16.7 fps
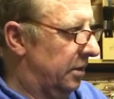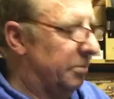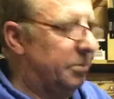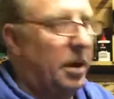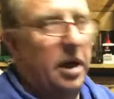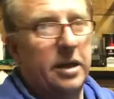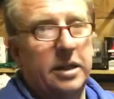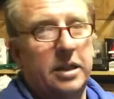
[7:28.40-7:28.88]

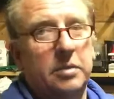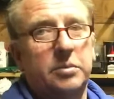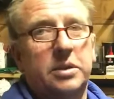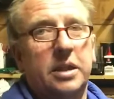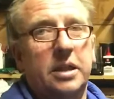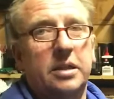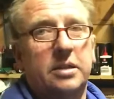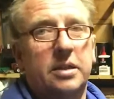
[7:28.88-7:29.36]

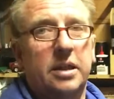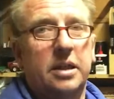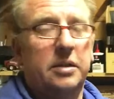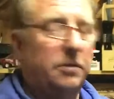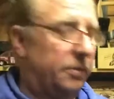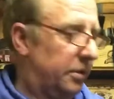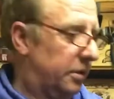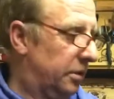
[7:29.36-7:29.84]
MCC
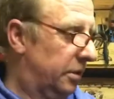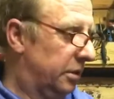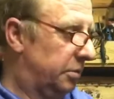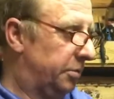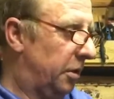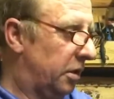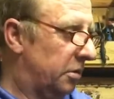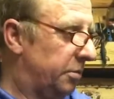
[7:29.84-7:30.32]
for a
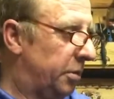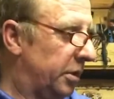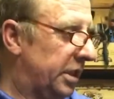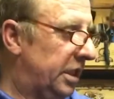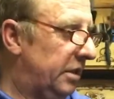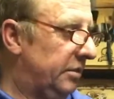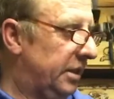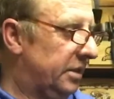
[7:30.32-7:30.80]
spot of
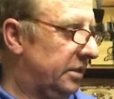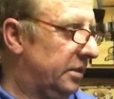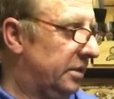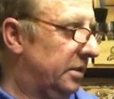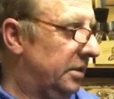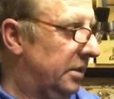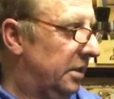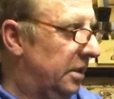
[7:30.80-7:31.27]
buggy racing.